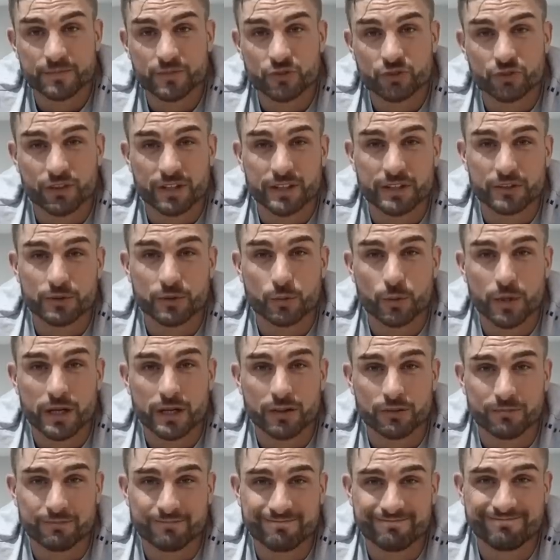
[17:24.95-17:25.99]
try and do
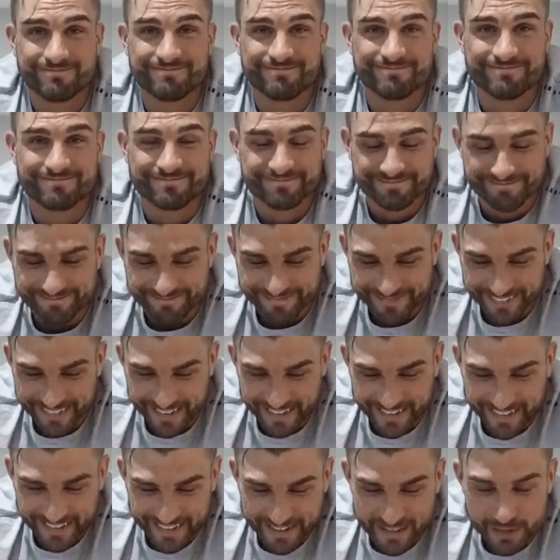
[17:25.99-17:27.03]
well,
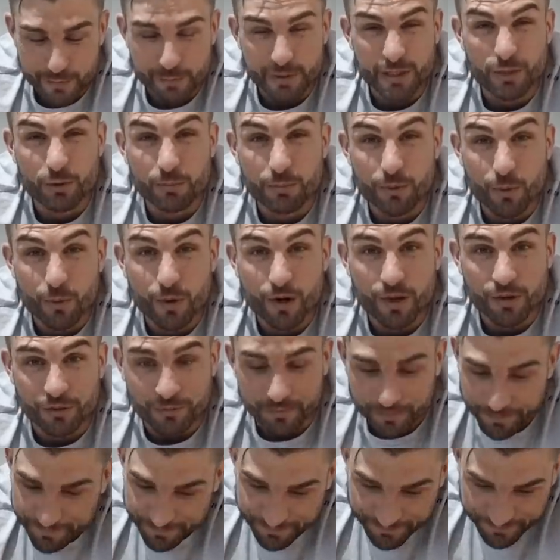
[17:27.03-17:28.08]
to be number one.